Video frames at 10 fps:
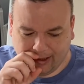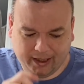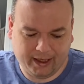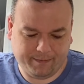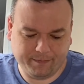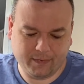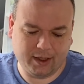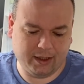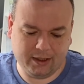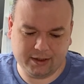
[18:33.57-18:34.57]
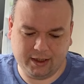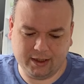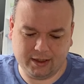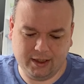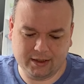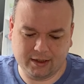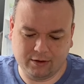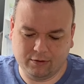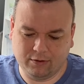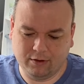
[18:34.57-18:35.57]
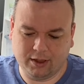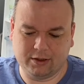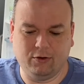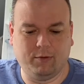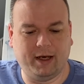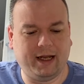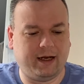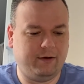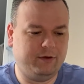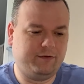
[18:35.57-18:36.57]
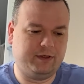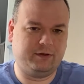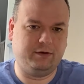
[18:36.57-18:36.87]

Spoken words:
And you can see that these can go as a normal letter, which fits